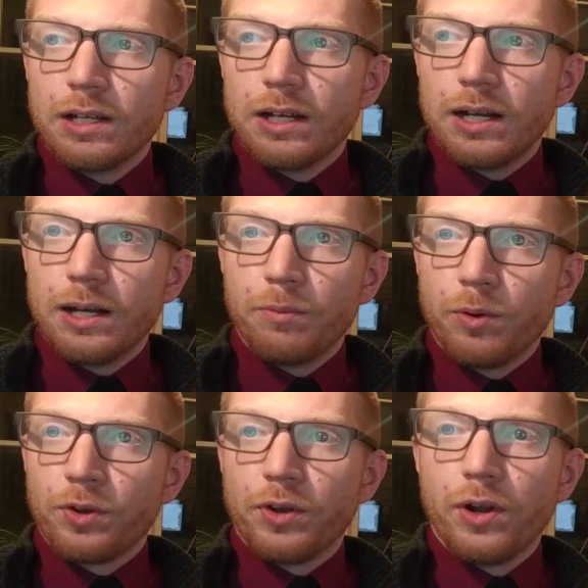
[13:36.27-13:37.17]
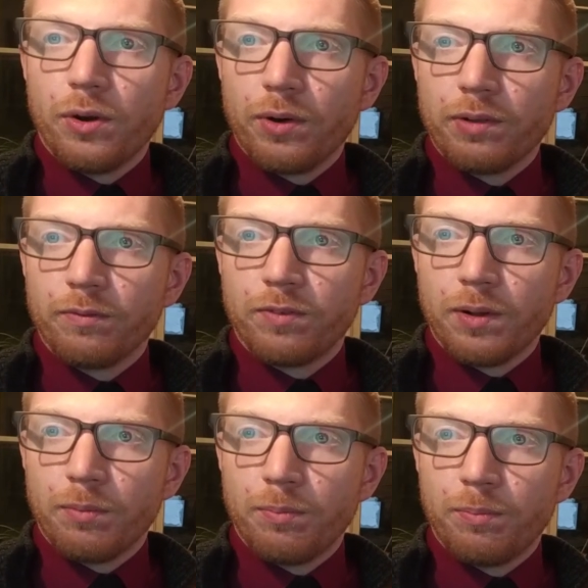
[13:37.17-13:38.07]
We're going
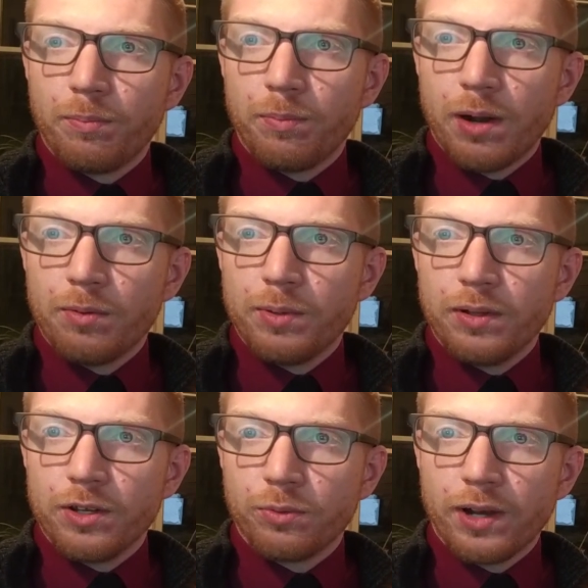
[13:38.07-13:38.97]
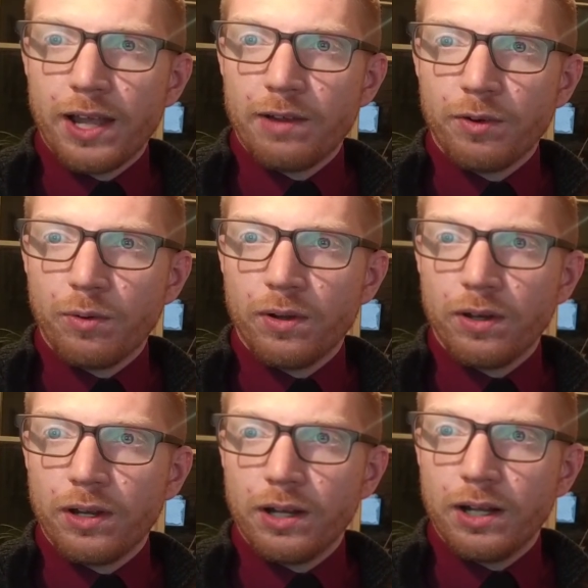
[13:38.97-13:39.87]
from probabilities where
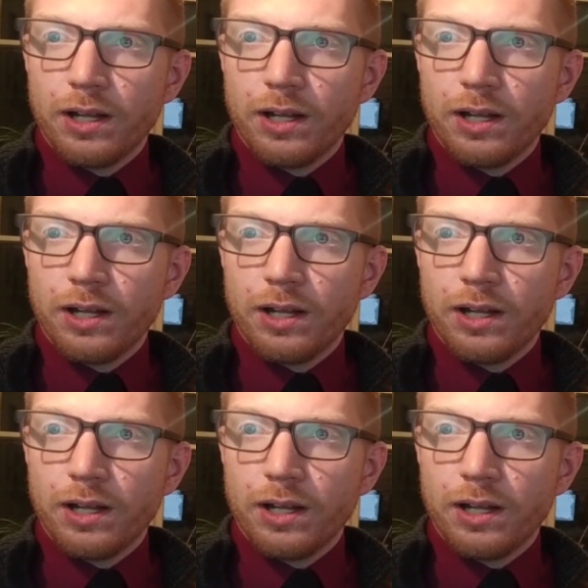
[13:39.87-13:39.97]
everyone